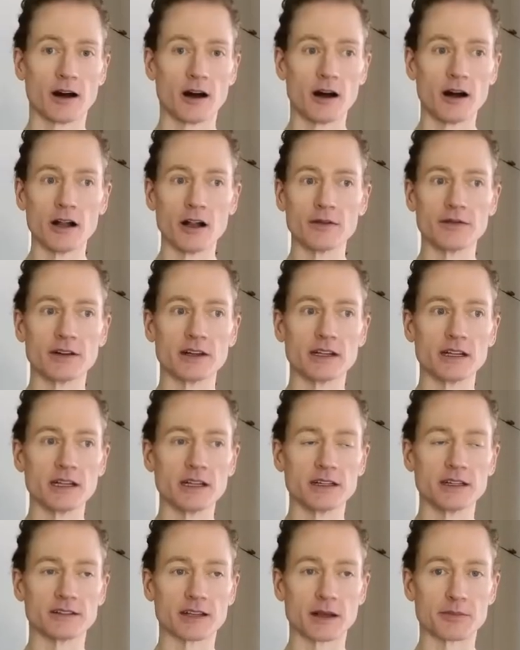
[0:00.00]
Bryan
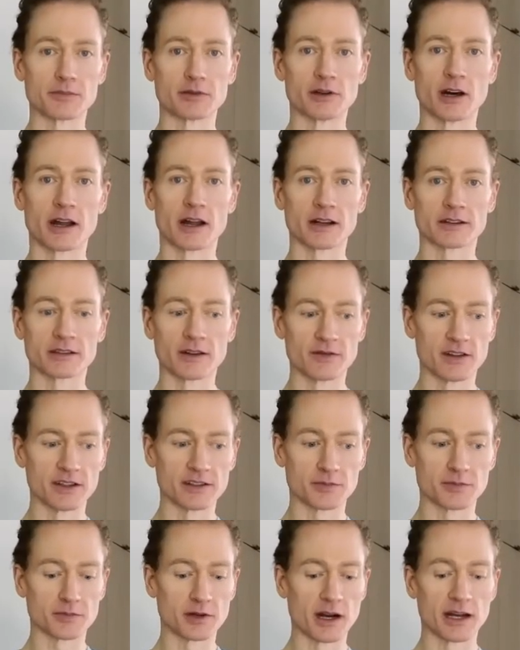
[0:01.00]
Johnson is a
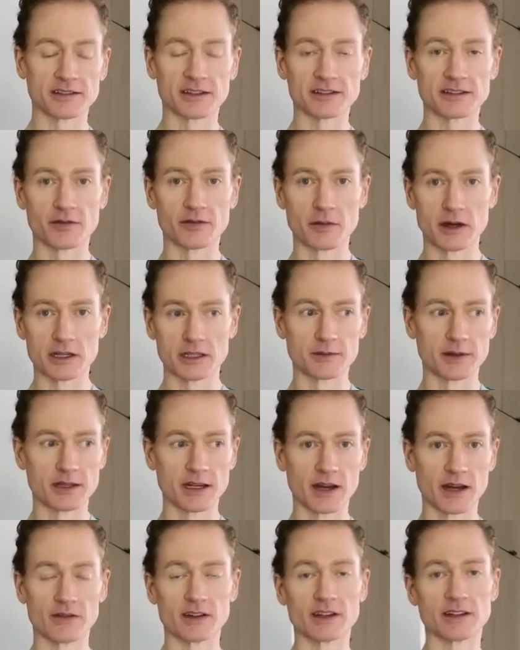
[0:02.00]
45-year-old
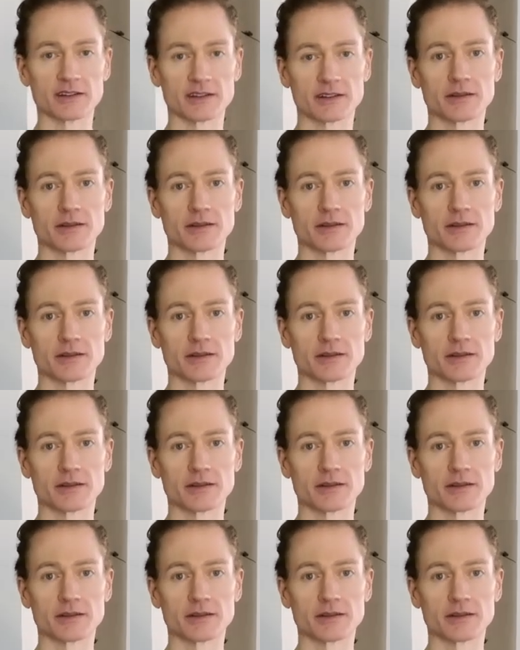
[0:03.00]
male.